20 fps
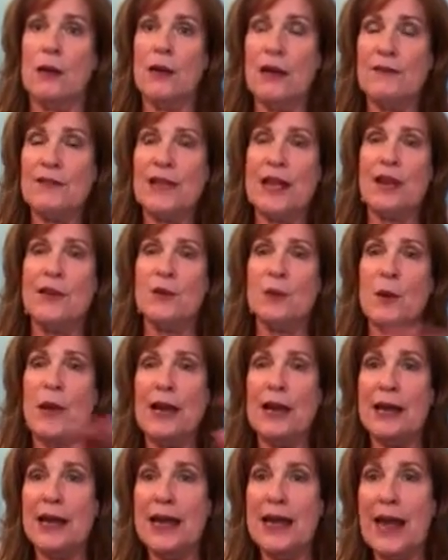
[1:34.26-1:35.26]
Left hand to
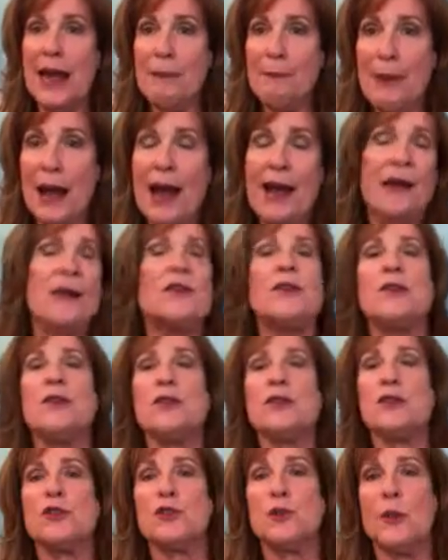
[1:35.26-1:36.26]
right knee and back. Do
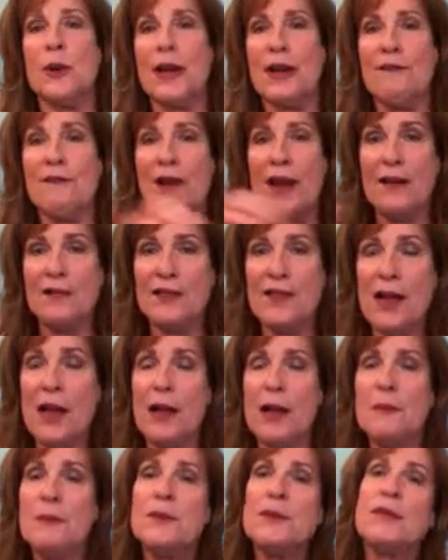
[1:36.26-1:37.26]
this 25
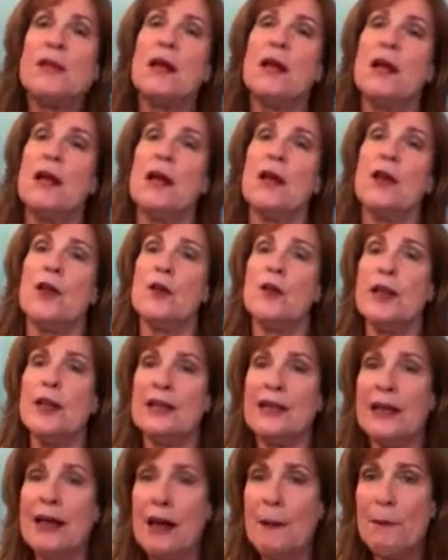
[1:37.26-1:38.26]
times. You
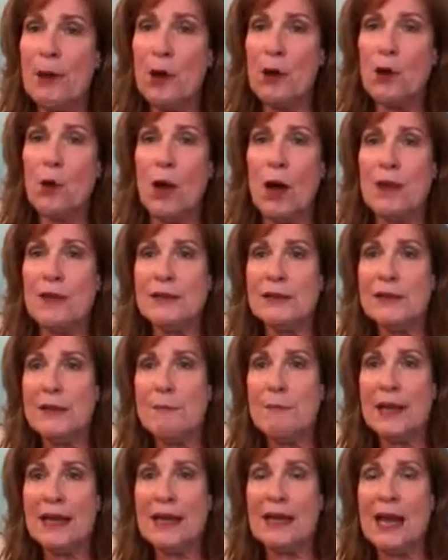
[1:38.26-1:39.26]
need to come across
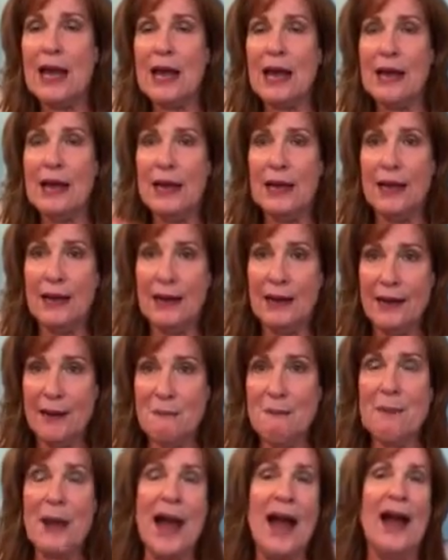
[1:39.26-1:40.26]
the midline and
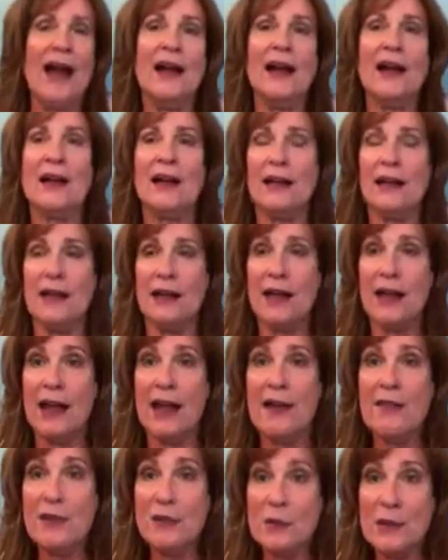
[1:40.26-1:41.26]
come back.
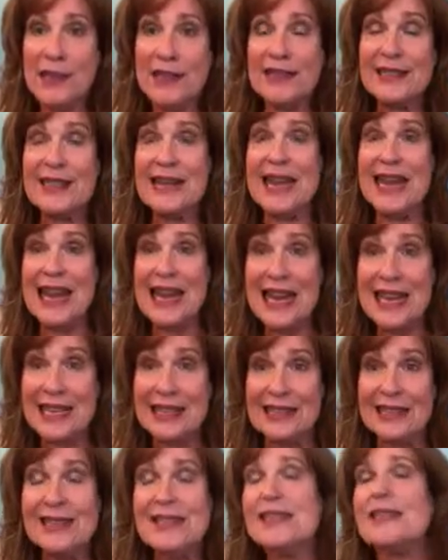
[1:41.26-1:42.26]
And the reason
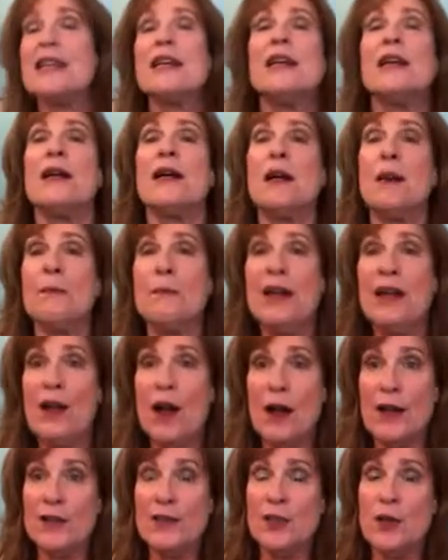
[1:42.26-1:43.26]
is
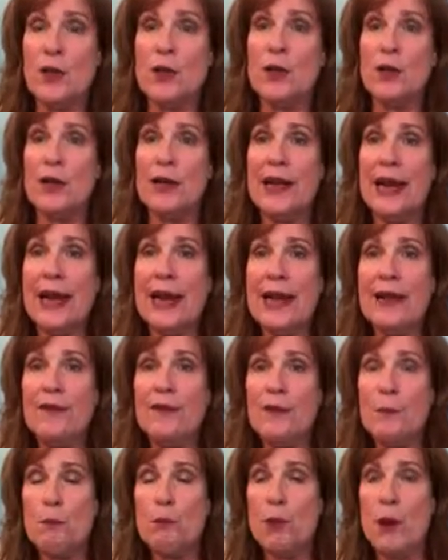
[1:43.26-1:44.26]
because you're
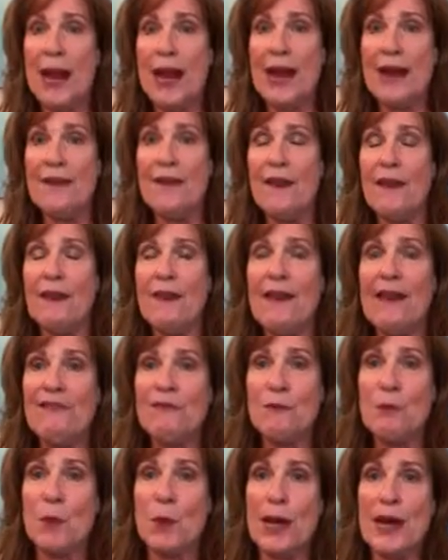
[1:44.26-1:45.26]
getting the brain, the
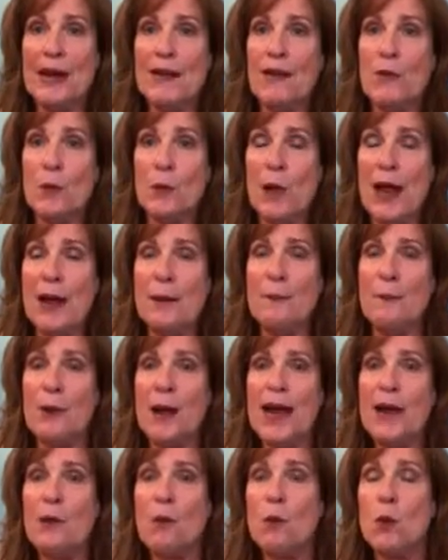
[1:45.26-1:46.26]
left brain and the right
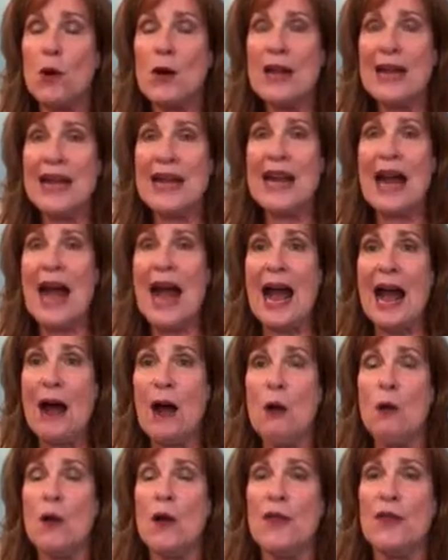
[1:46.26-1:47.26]
brain, working
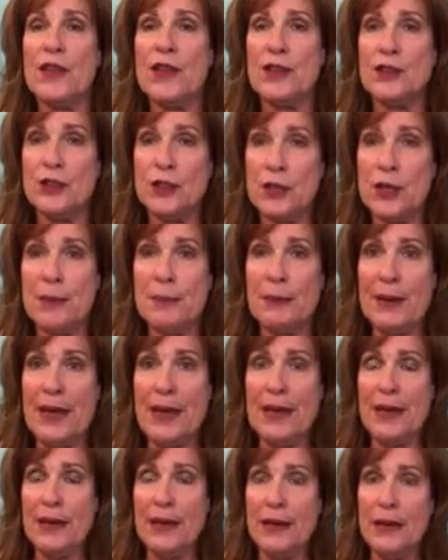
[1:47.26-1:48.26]
how they should
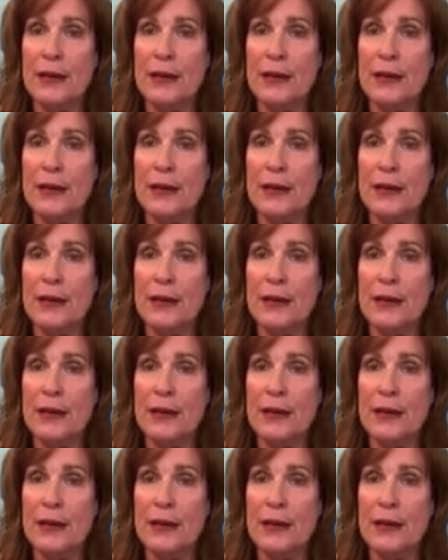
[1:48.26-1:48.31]
be.